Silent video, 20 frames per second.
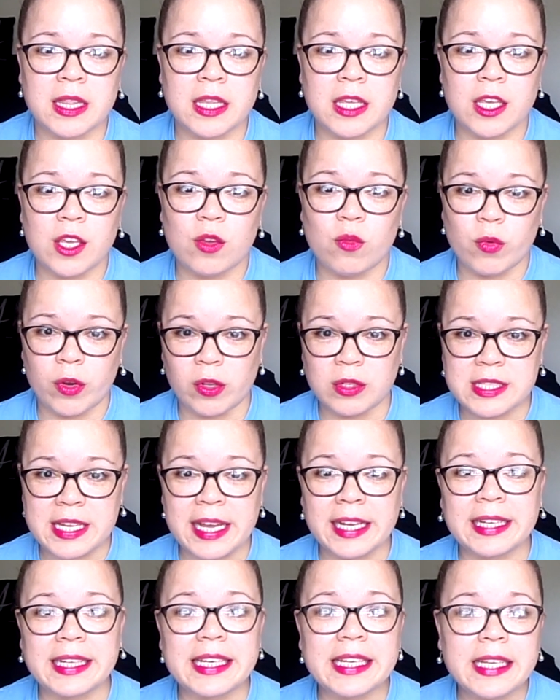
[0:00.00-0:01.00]
the Real
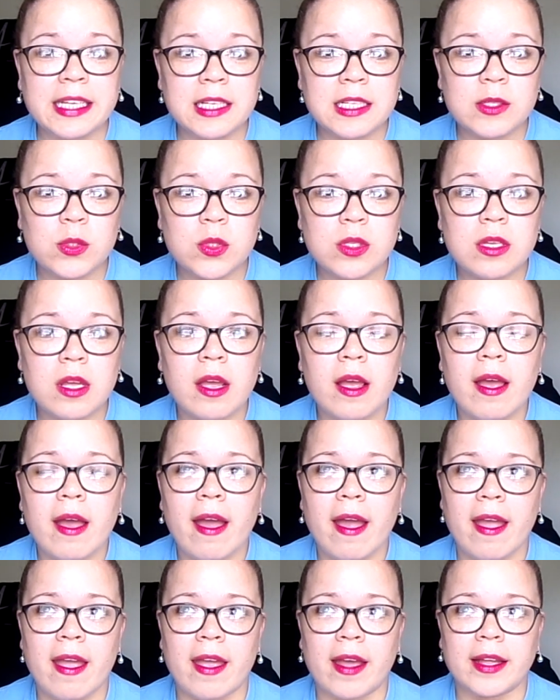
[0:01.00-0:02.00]
Techniques,
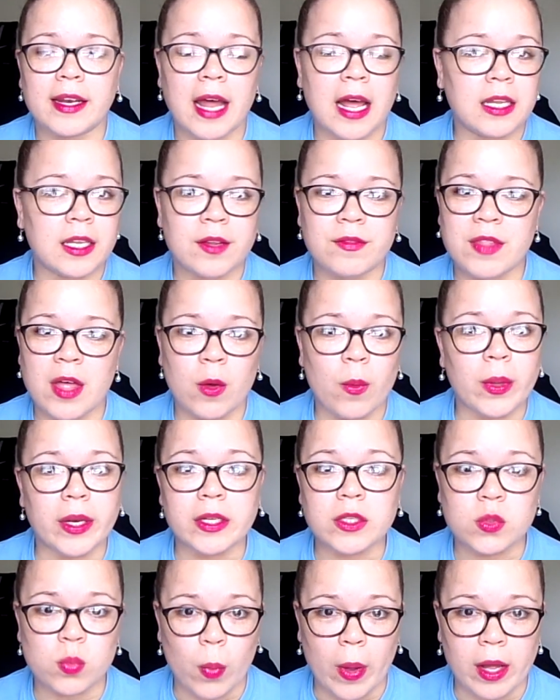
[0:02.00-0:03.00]
and I love that one
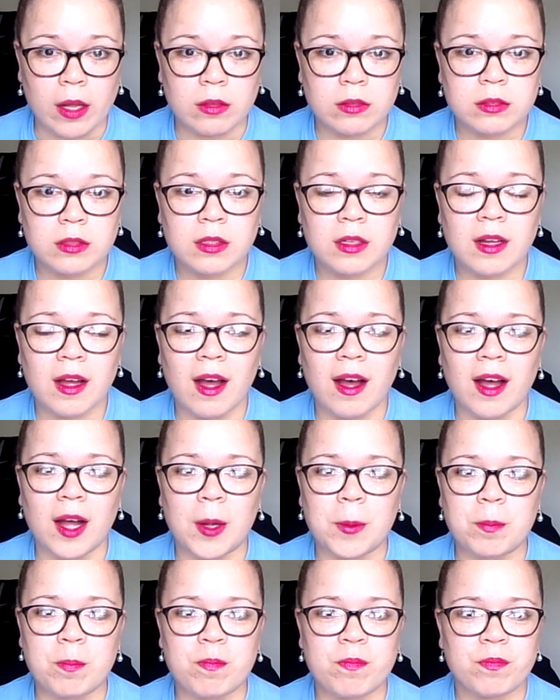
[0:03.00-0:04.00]
as well.
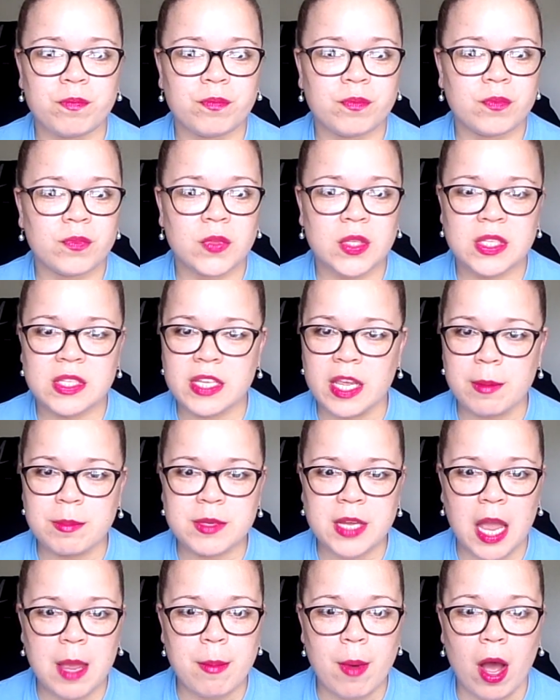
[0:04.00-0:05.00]
Same
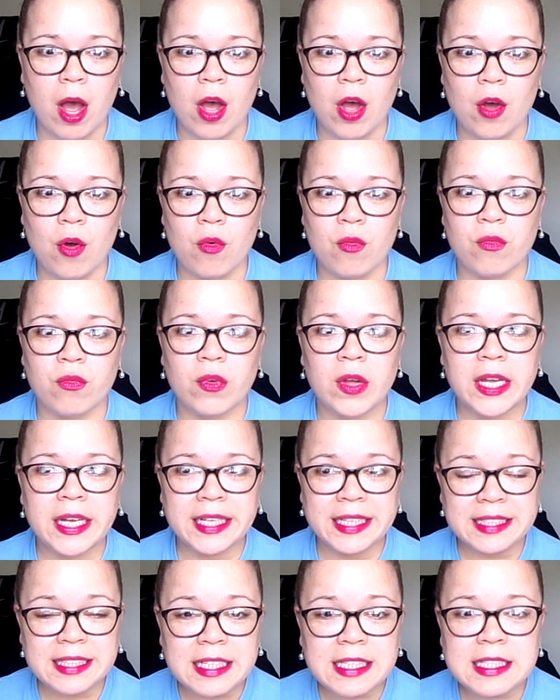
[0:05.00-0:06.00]
type of
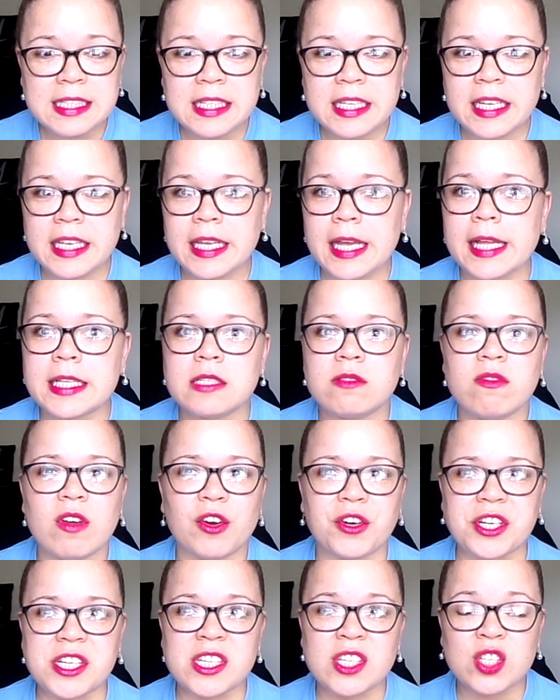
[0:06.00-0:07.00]
density, it's
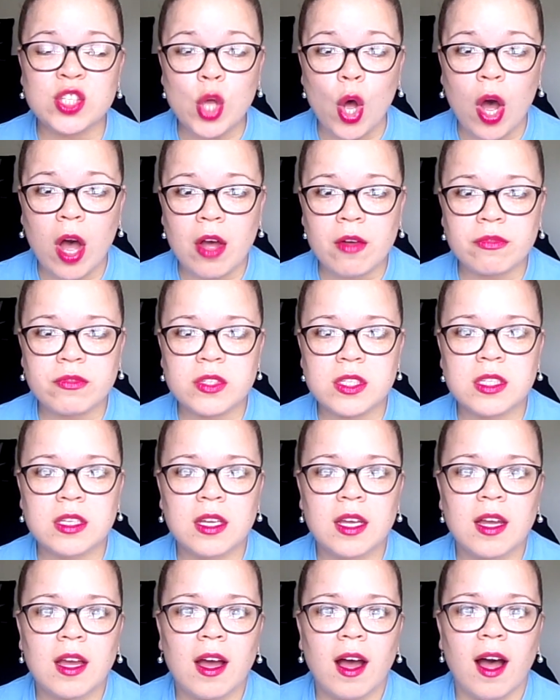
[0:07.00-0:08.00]
very soft.
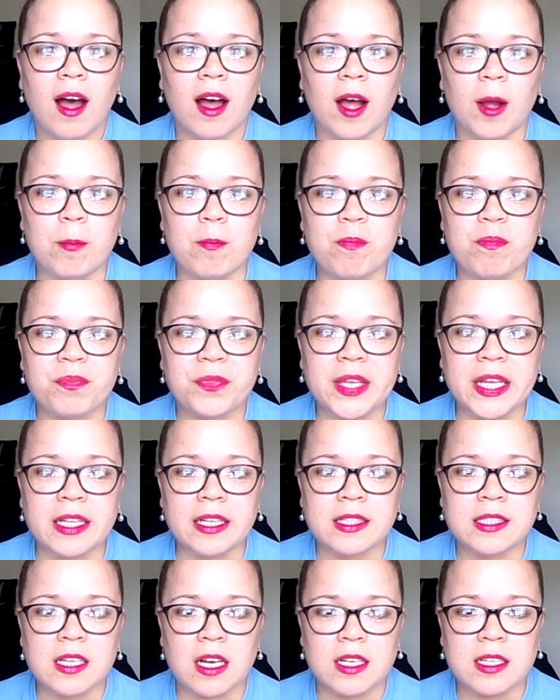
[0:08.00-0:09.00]

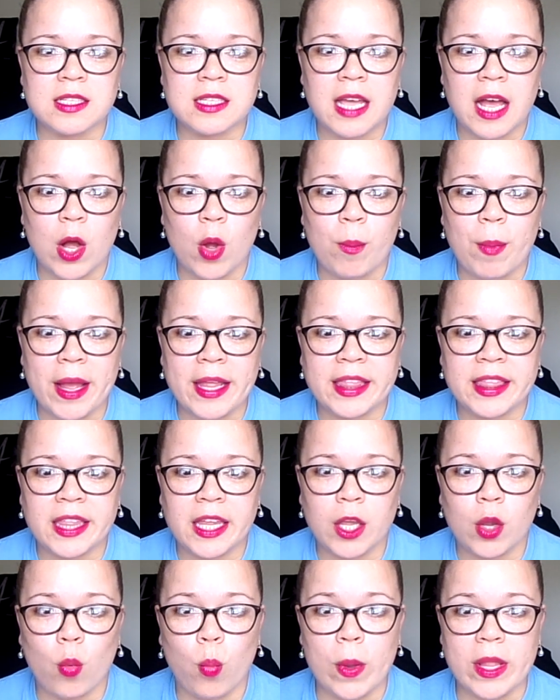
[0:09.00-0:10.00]
It does help, I
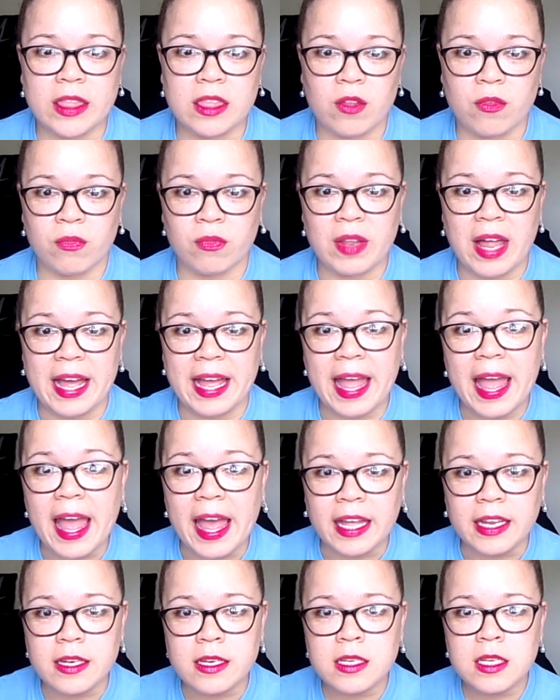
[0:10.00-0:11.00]
think, with the flat
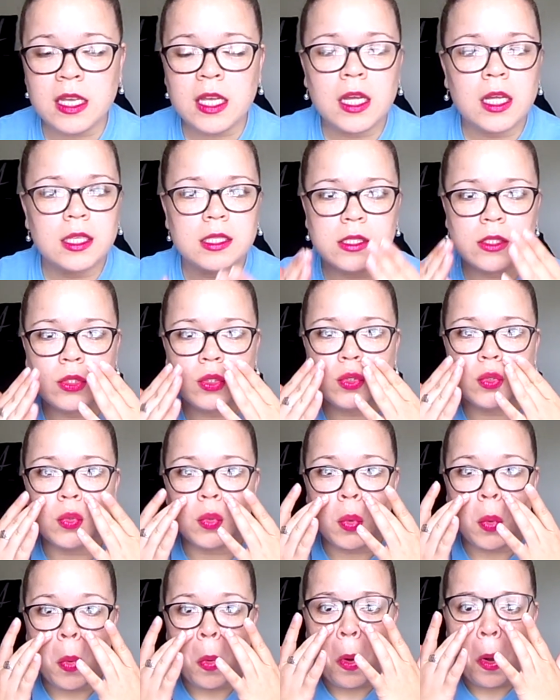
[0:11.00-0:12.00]
end
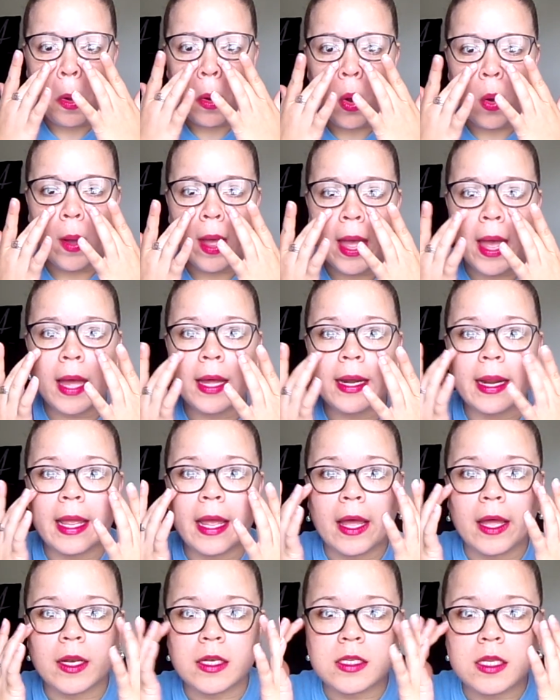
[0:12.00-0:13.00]
to go ahead
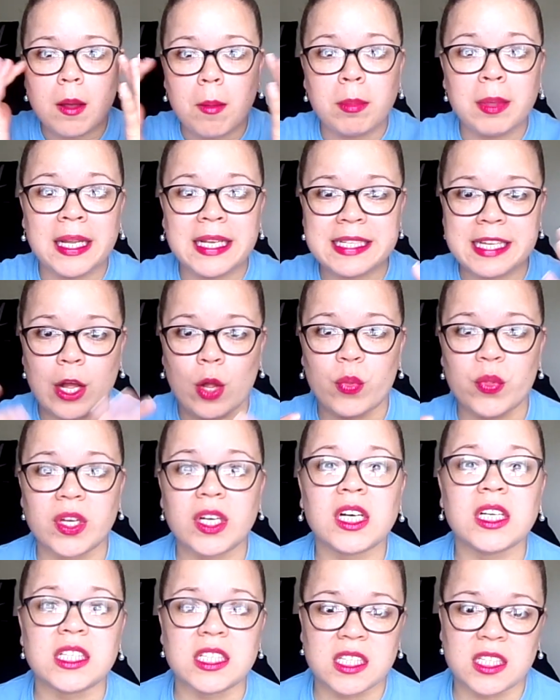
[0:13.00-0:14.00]
and blend out the
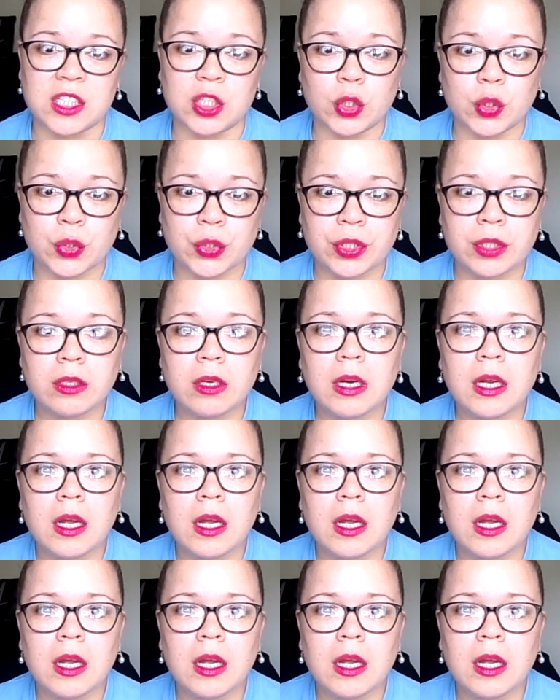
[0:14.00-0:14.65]
concealer,